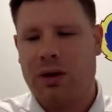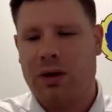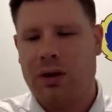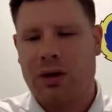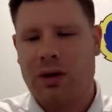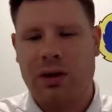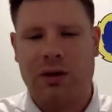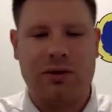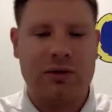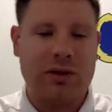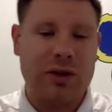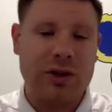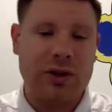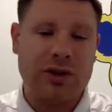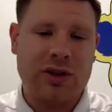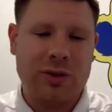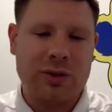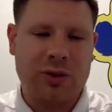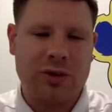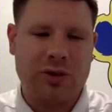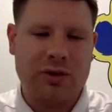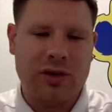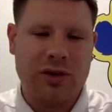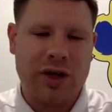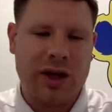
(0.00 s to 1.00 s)
it's very
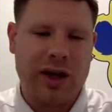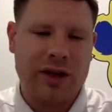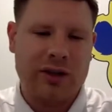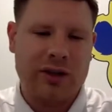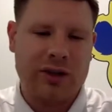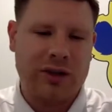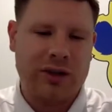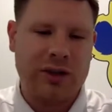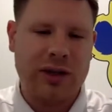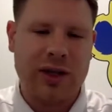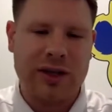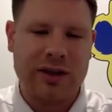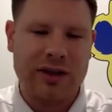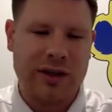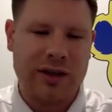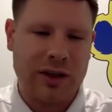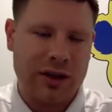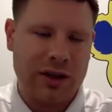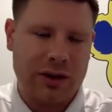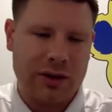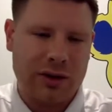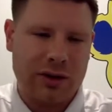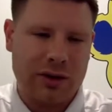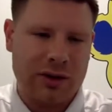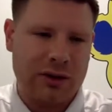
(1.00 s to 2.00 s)
simple. If they answer yes to
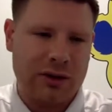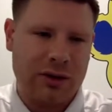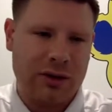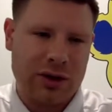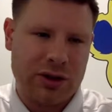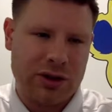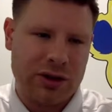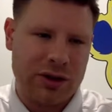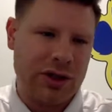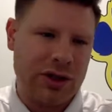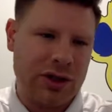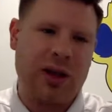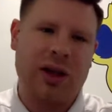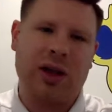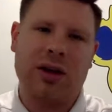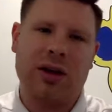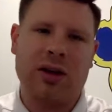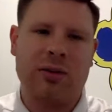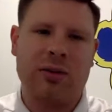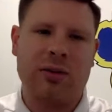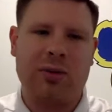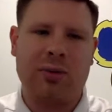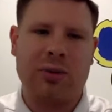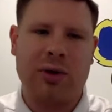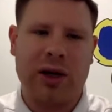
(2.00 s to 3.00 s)
any of those questions, they can't
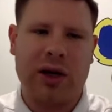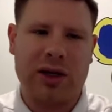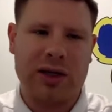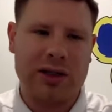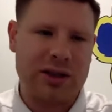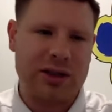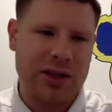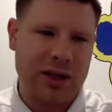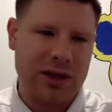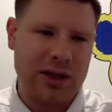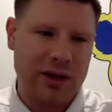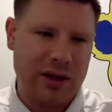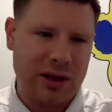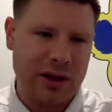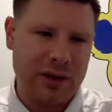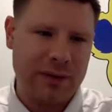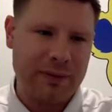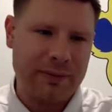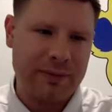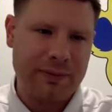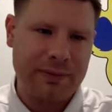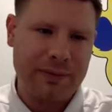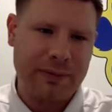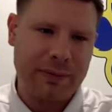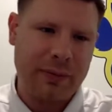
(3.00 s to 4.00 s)
come to practice that
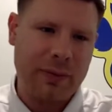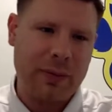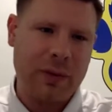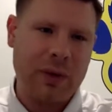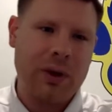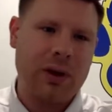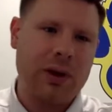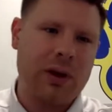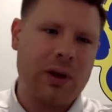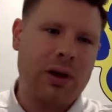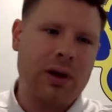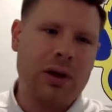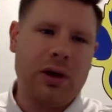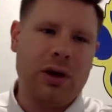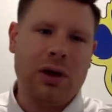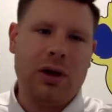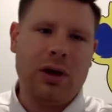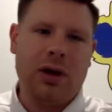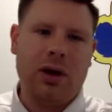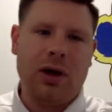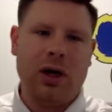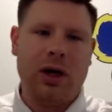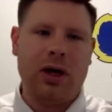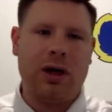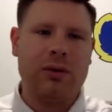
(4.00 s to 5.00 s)
day.
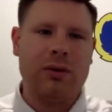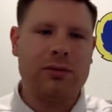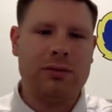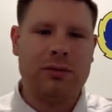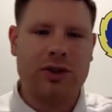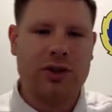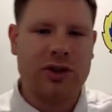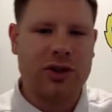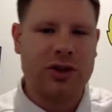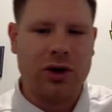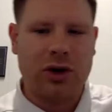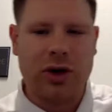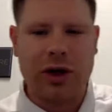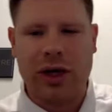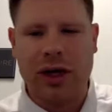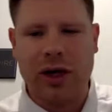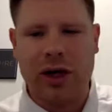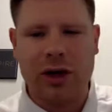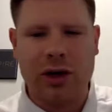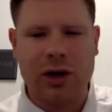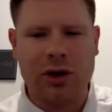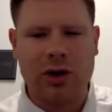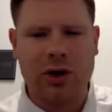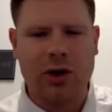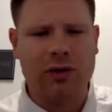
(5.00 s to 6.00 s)
And
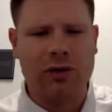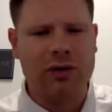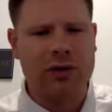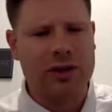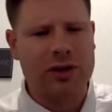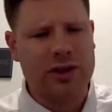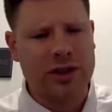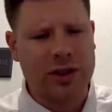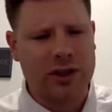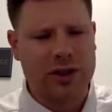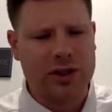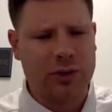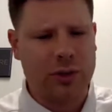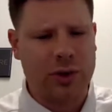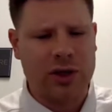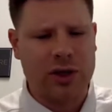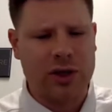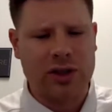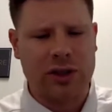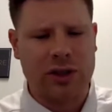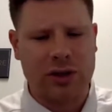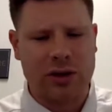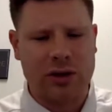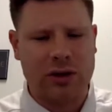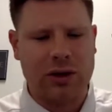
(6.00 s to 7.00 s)
I'll go over the
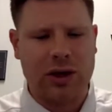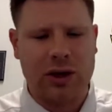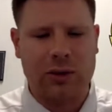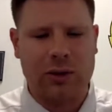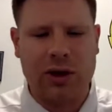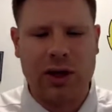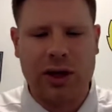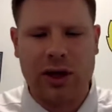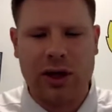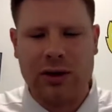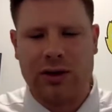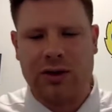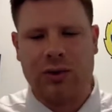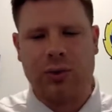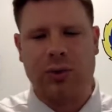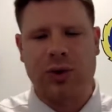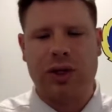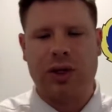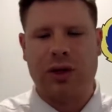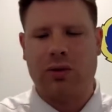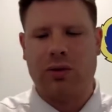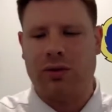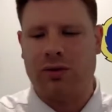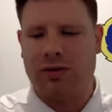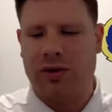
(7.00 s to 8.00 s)
situation that we had this
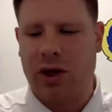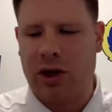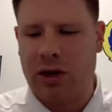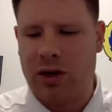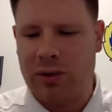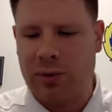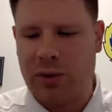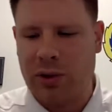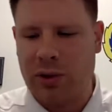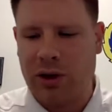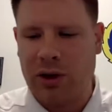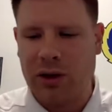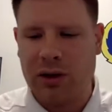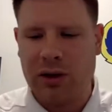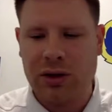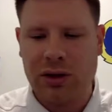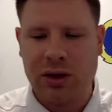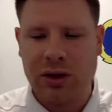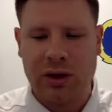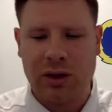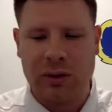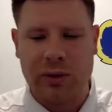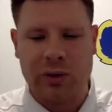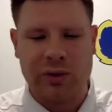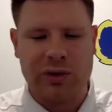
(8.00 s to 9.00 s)
weekend with volleyball.
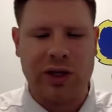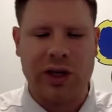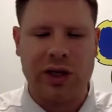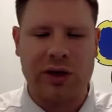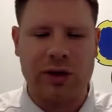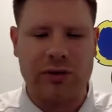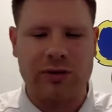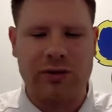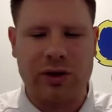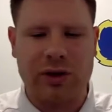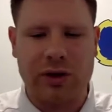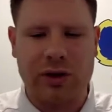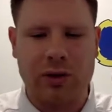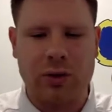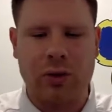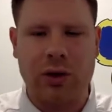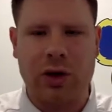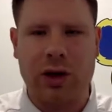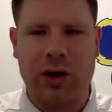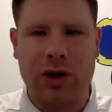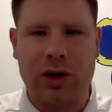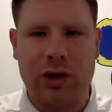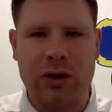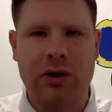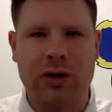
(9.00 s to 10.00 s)
It was handled very
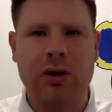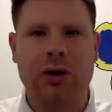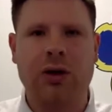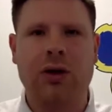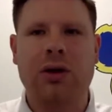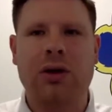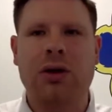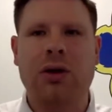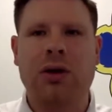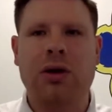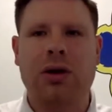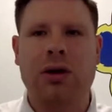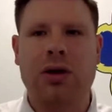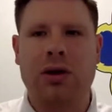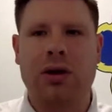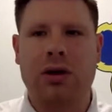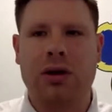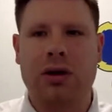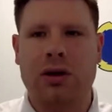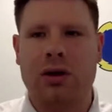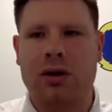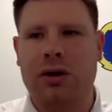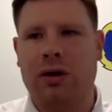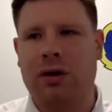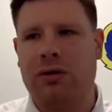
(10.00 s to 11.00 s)
well
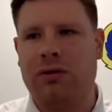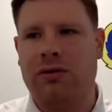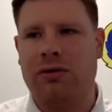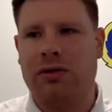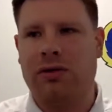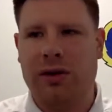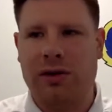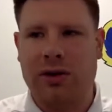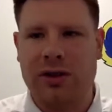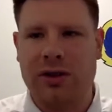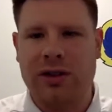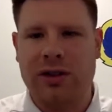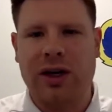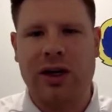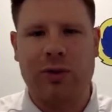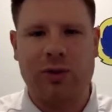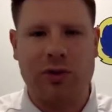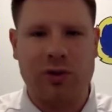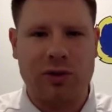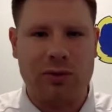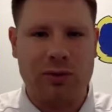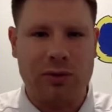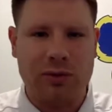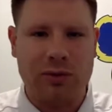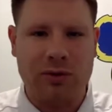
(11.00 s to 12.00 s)
in a very
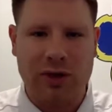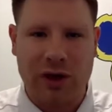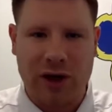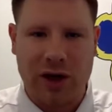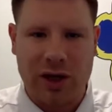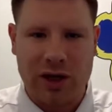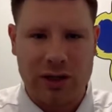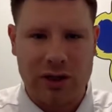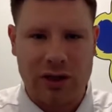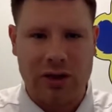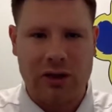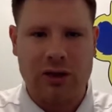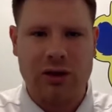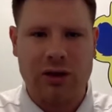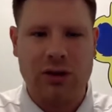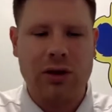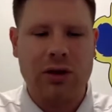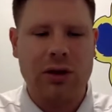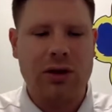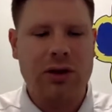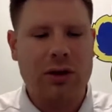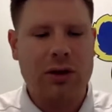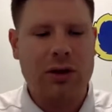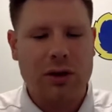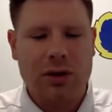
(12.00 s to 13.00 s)
timely fashion.
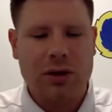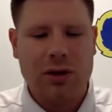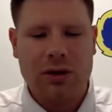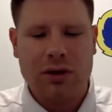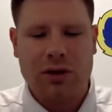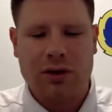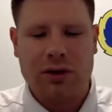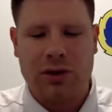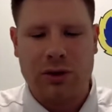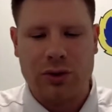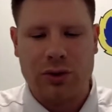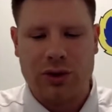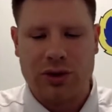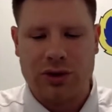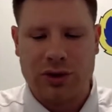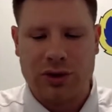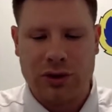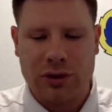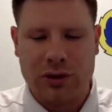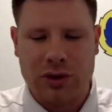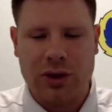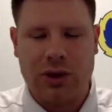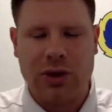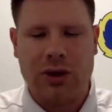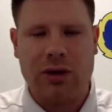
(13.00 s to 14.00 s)
So a
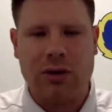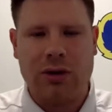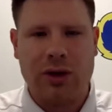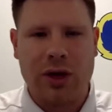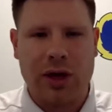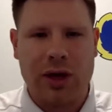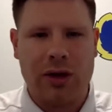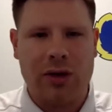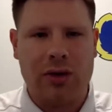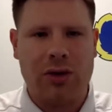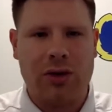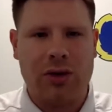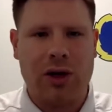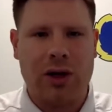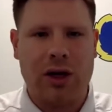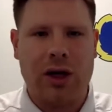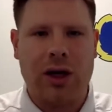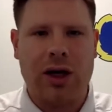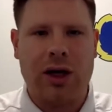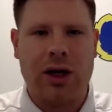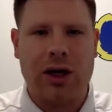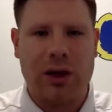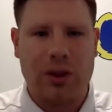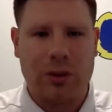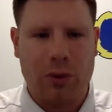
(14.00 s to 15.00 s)
student athlete at
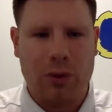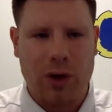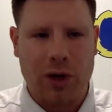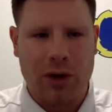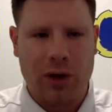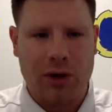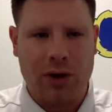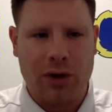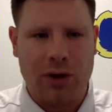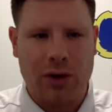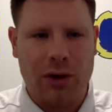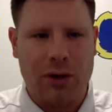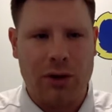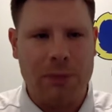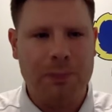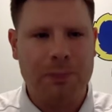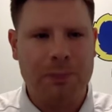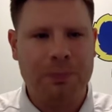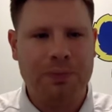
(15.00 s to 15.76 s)
Hiawatha